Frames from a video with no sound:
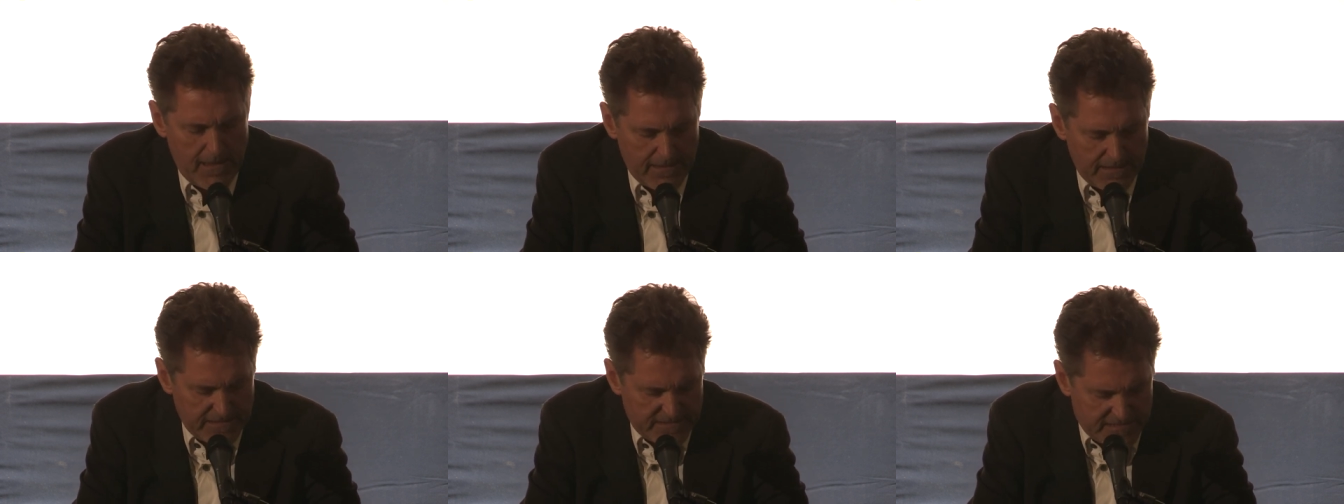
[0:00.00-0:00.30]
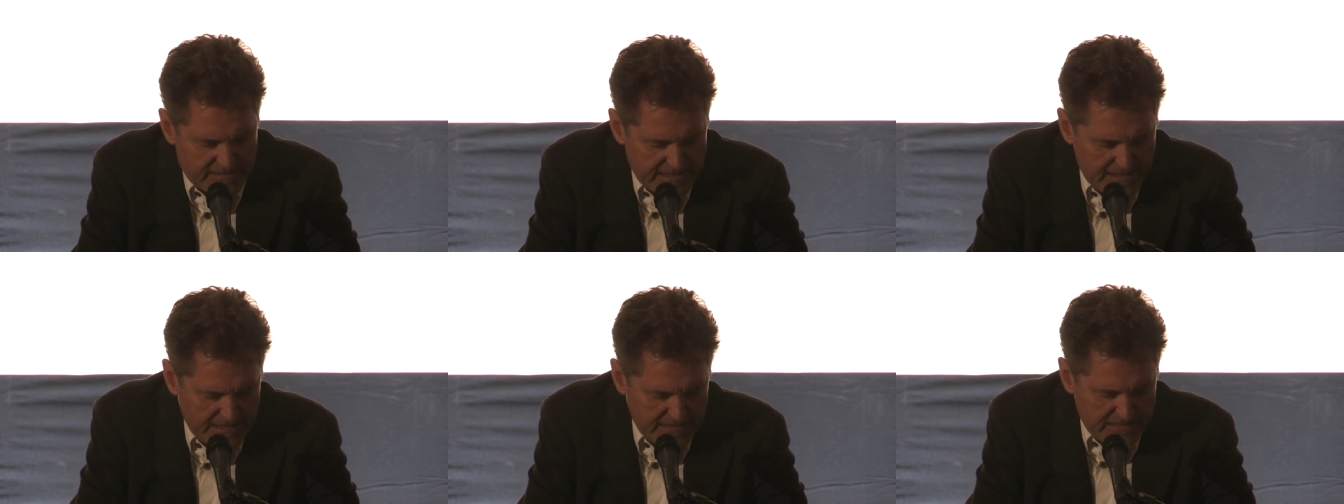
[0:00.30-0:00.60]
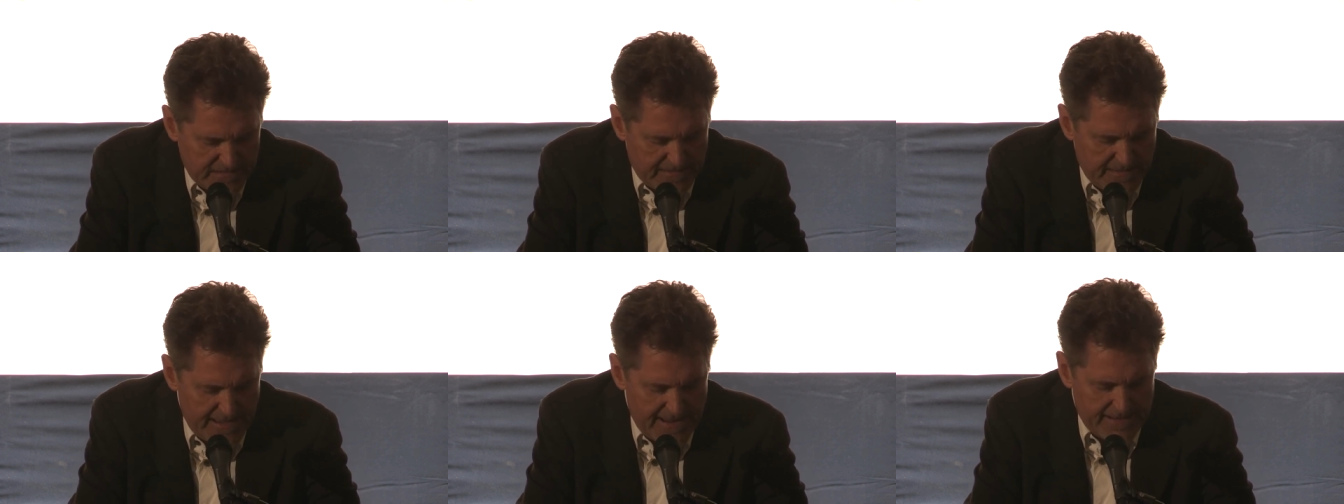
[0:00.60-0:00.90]
It
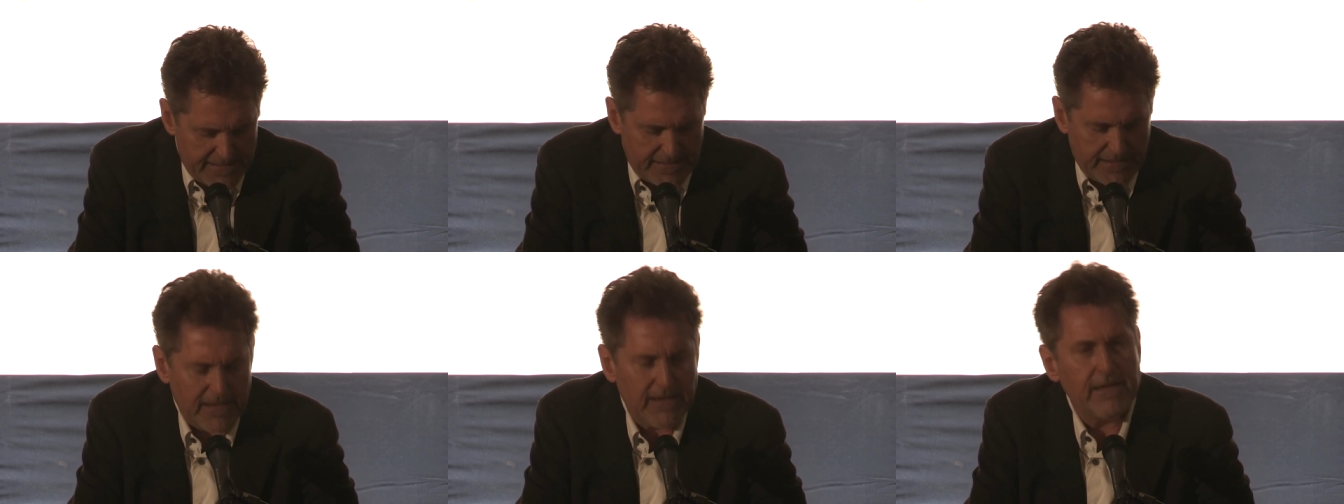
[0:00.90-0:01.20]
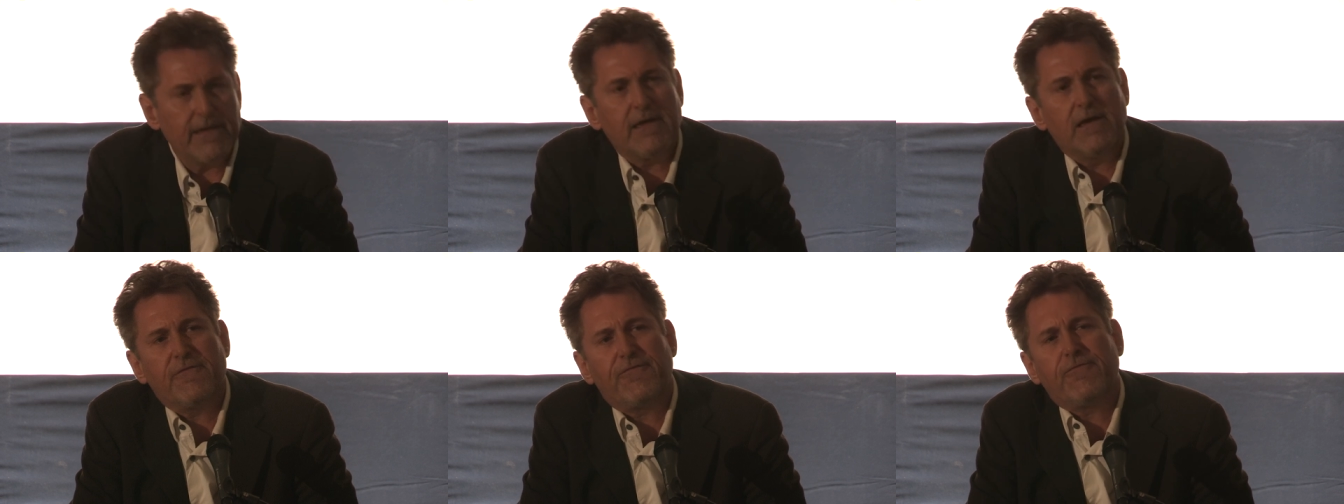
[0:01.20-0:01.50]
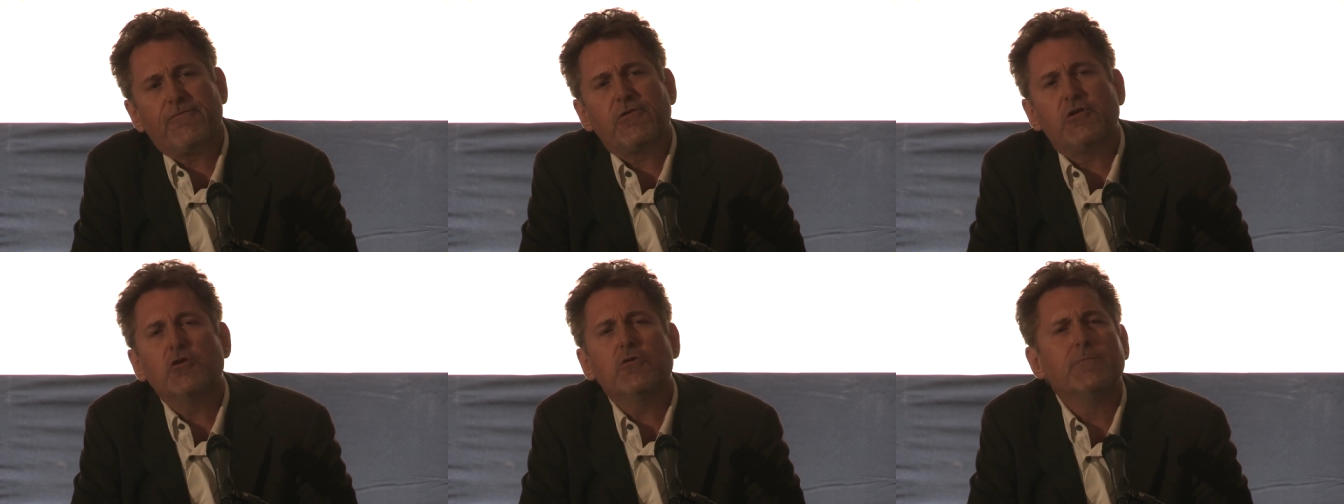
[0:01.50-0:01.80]
says that uh,
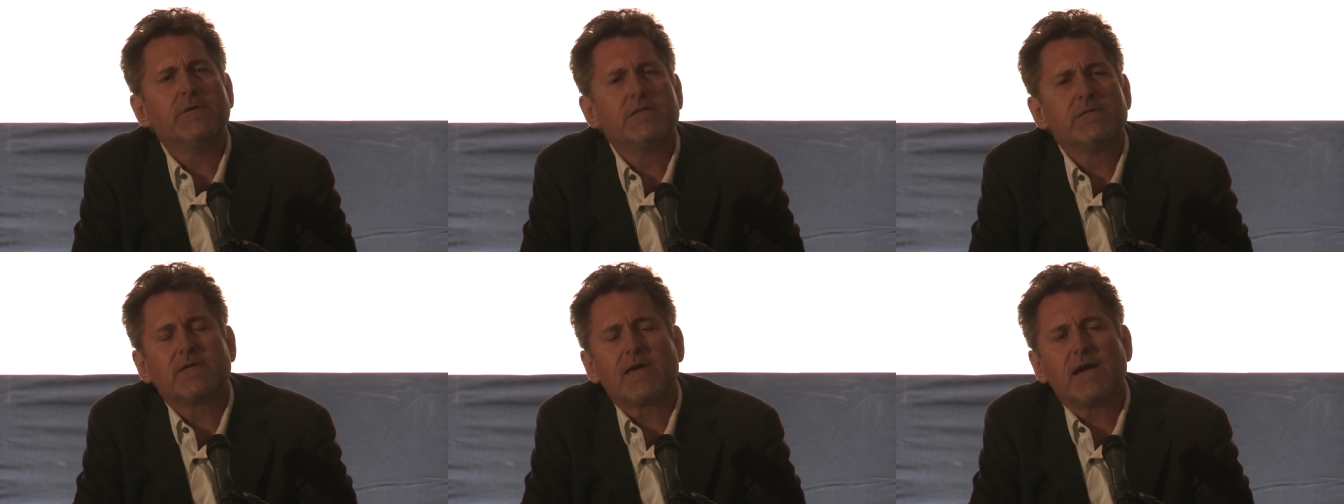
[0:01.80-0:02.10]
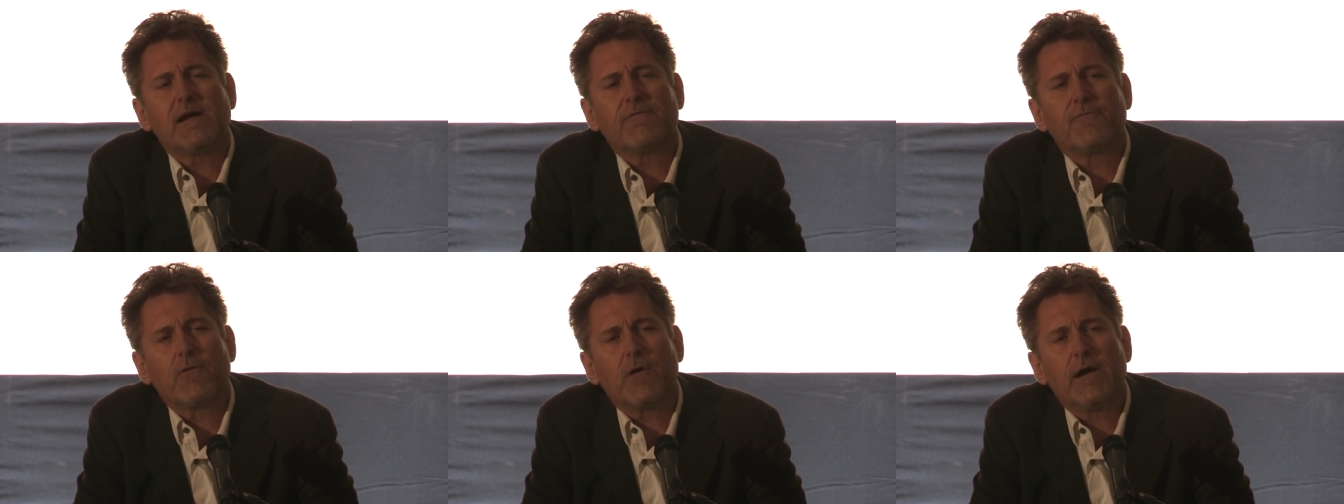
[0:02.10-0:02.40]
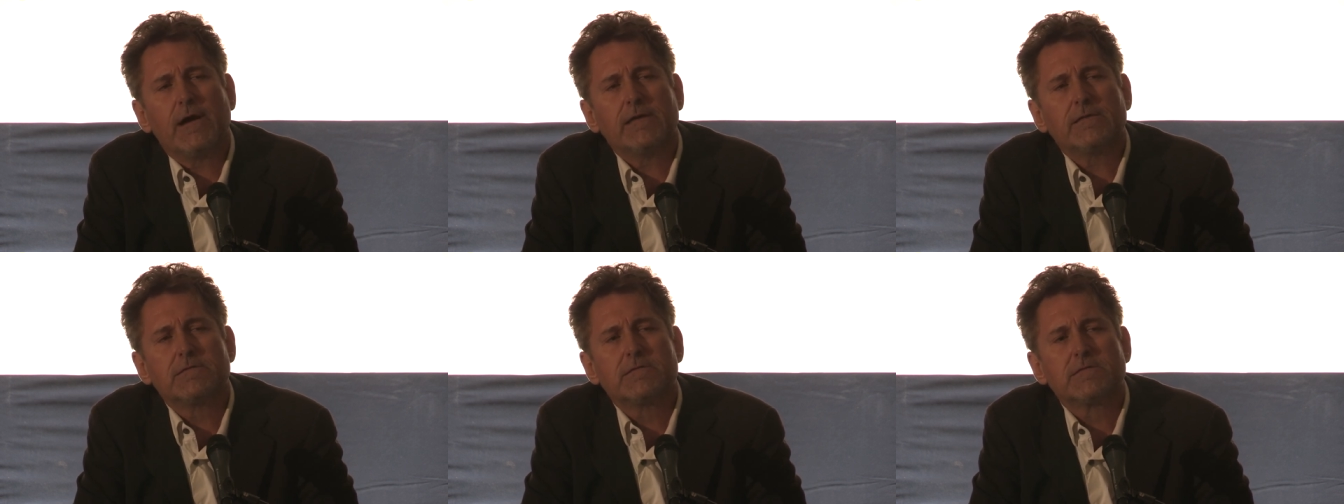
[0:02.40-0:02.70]
if humans have
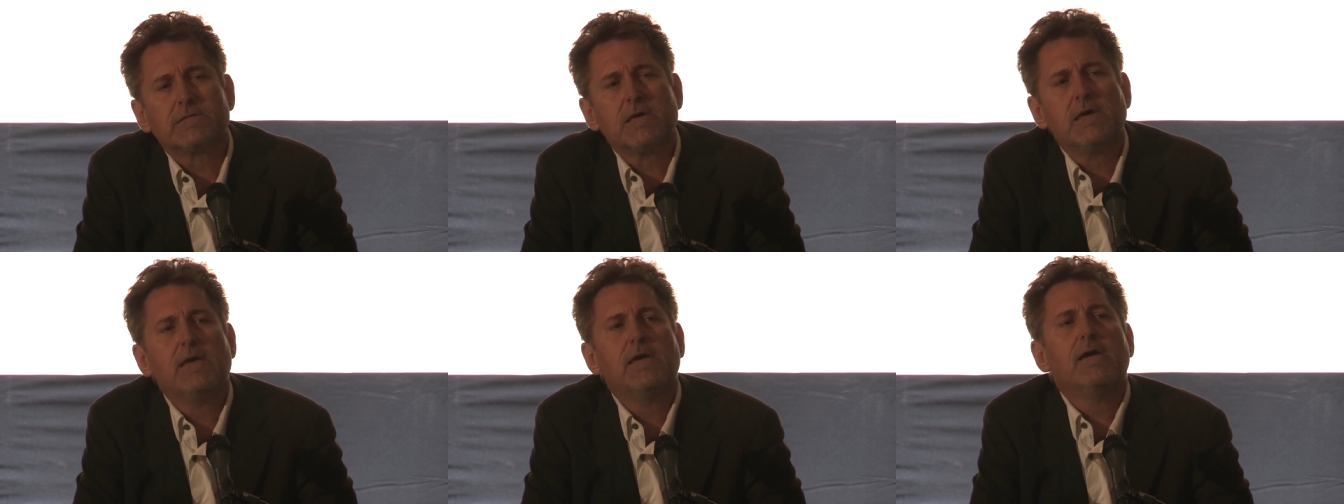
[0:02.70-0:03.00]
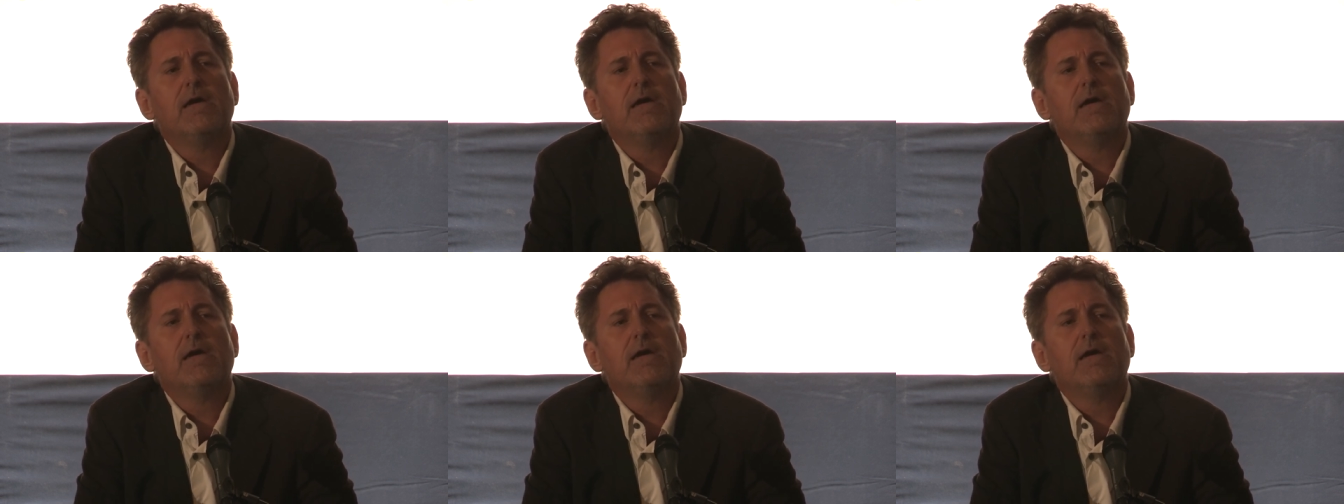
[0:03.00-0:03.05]
rights,